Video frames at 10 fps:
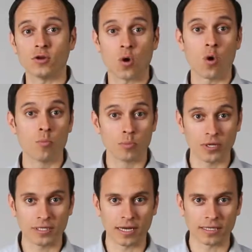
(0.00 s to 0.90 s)
your own
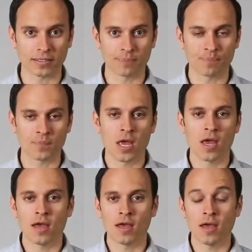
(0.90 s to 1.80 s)
presets.
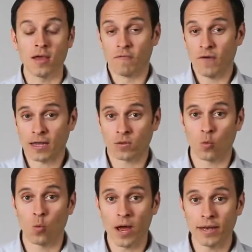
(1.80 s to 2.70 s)
In fact,
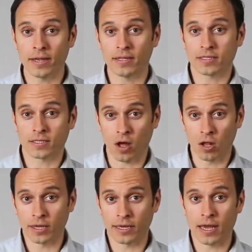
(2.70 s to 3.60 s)
when
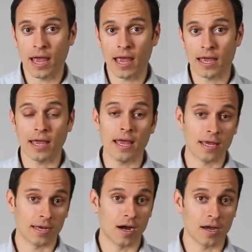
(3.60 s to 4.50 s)
installing a
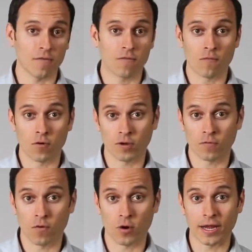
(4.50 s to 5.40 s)
ANI
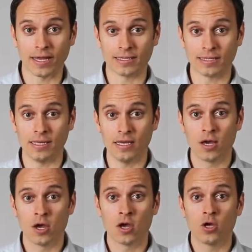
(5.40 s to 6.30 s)
44XT,
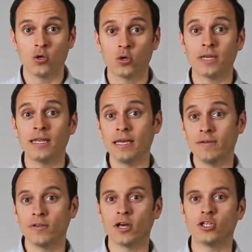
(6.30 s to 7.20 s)
you can
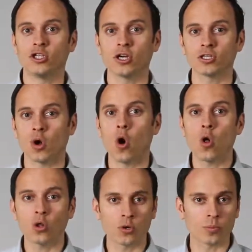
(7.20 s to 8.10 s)
even adjust
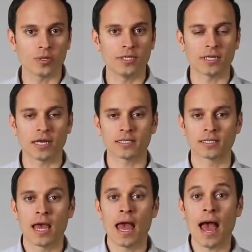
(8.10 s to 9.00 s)
all your presets
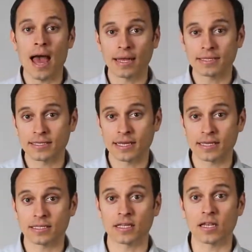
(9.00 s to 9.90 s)
and
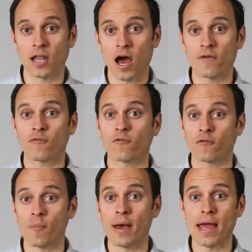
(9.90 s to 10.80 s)
settings live
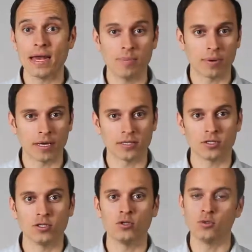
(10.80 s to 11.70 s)
from any place
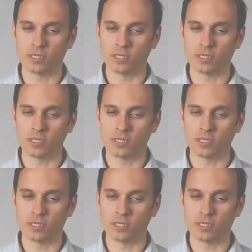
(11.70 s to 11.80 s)
you